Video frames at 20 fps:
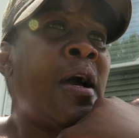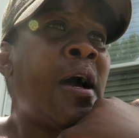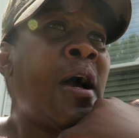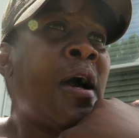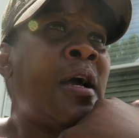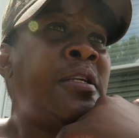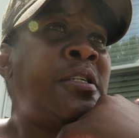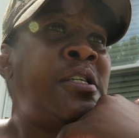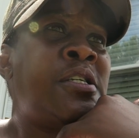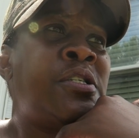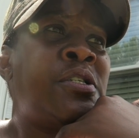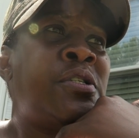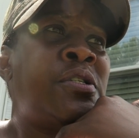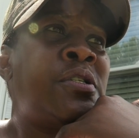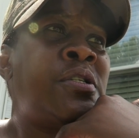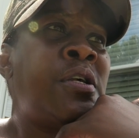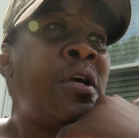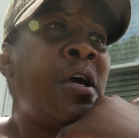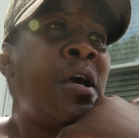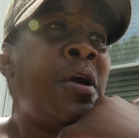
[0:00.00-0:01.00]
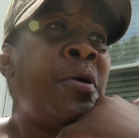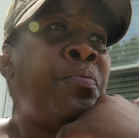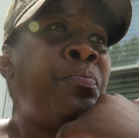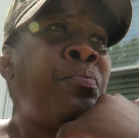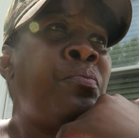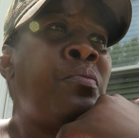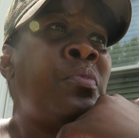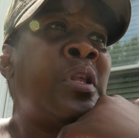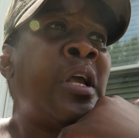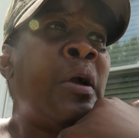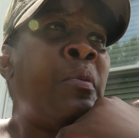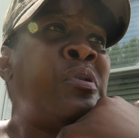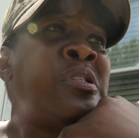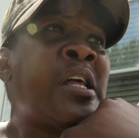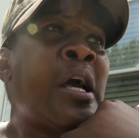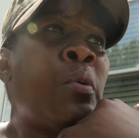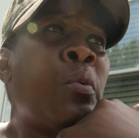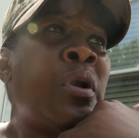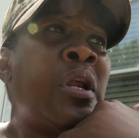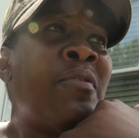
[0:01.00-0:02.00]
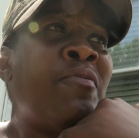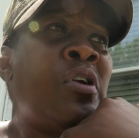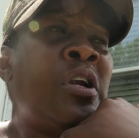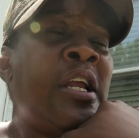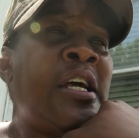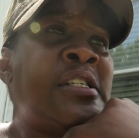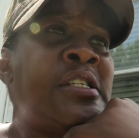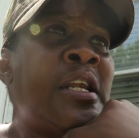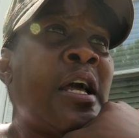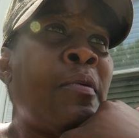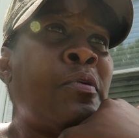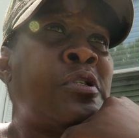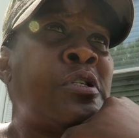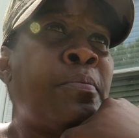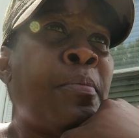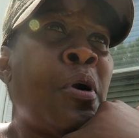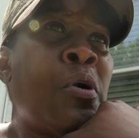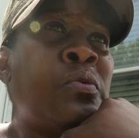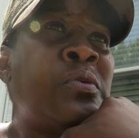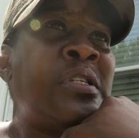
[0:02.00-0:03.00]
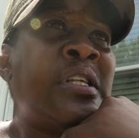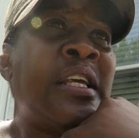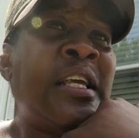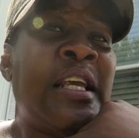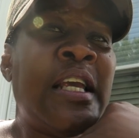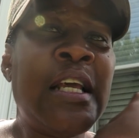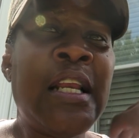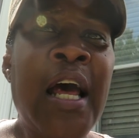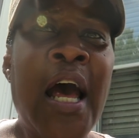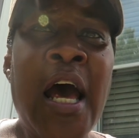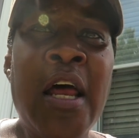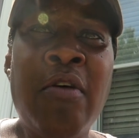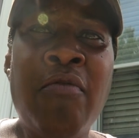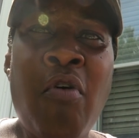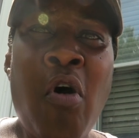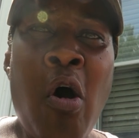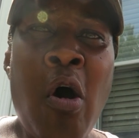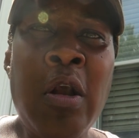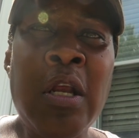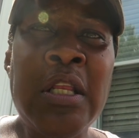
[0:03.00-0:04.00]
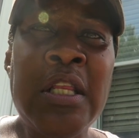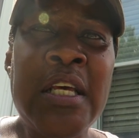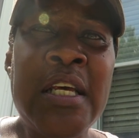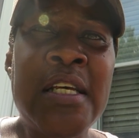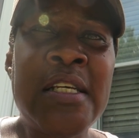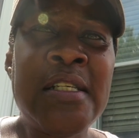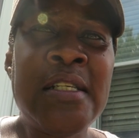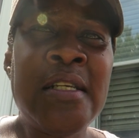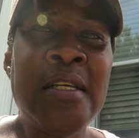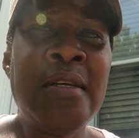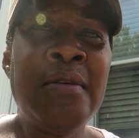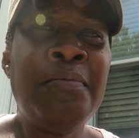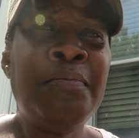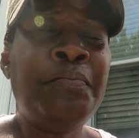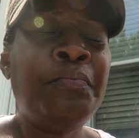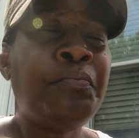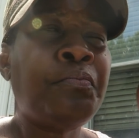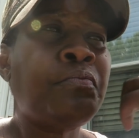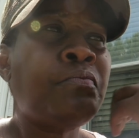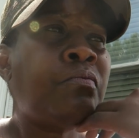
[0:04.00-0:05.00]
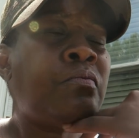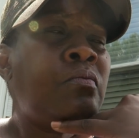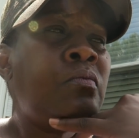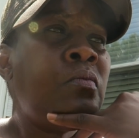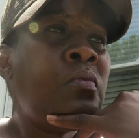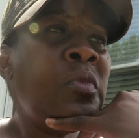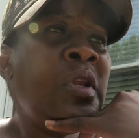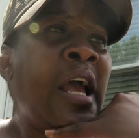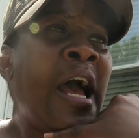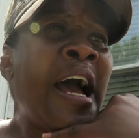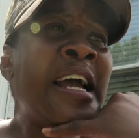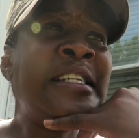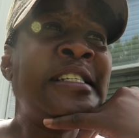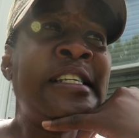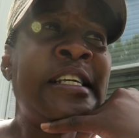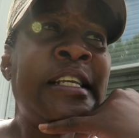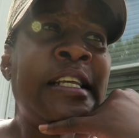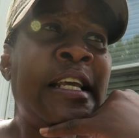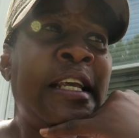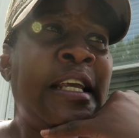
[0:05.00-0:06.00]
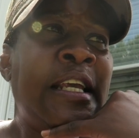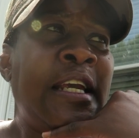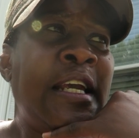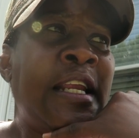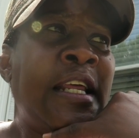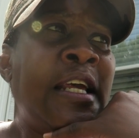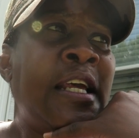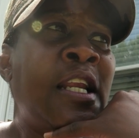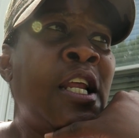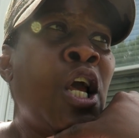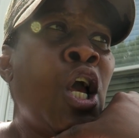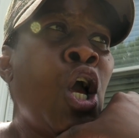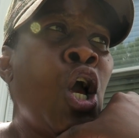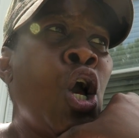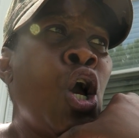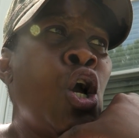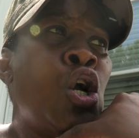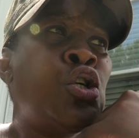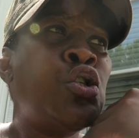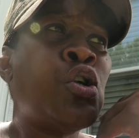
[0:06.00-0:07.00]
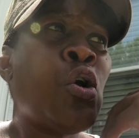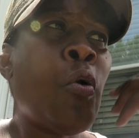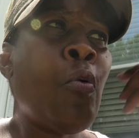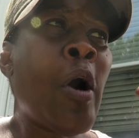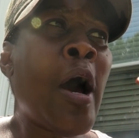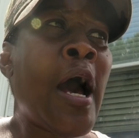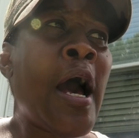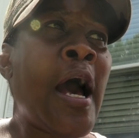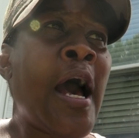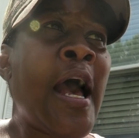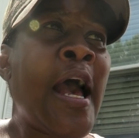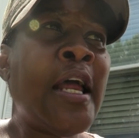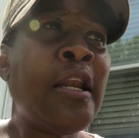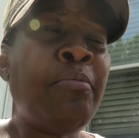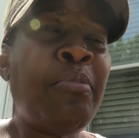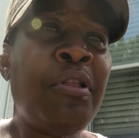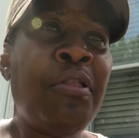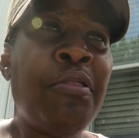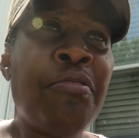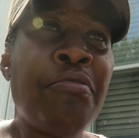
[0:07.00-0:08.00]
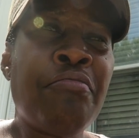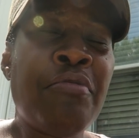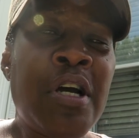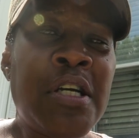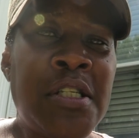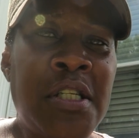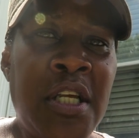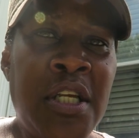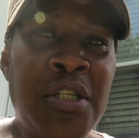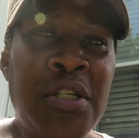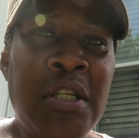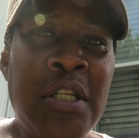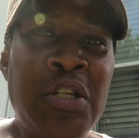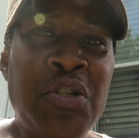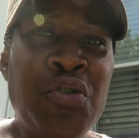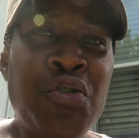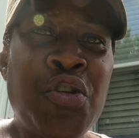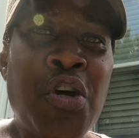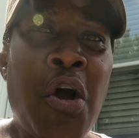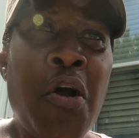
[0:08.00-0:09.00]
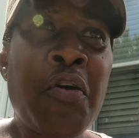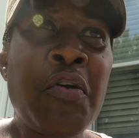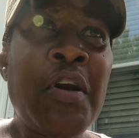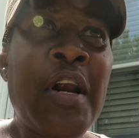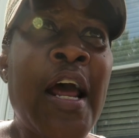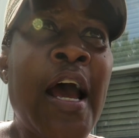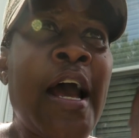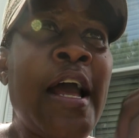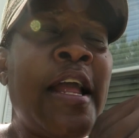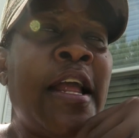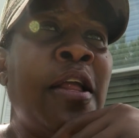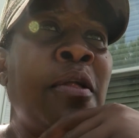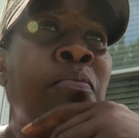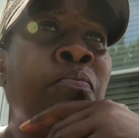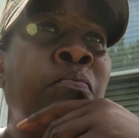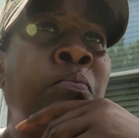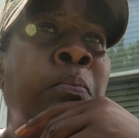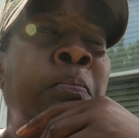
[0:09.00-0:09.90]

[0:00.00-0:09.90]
I just, it was like whatever lesson I was supposed to get out of all of this, I didn't get it. So I had to be thrust into this dark night.